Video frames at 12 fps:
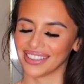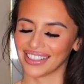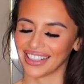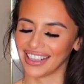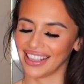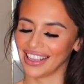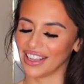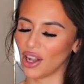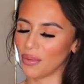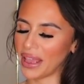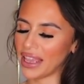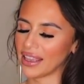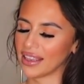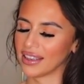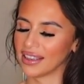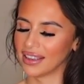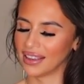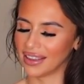Oh. Got me?
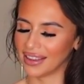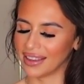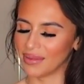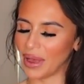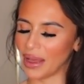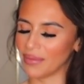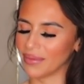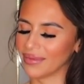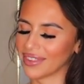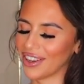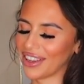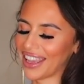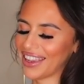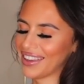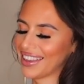Oh, got you.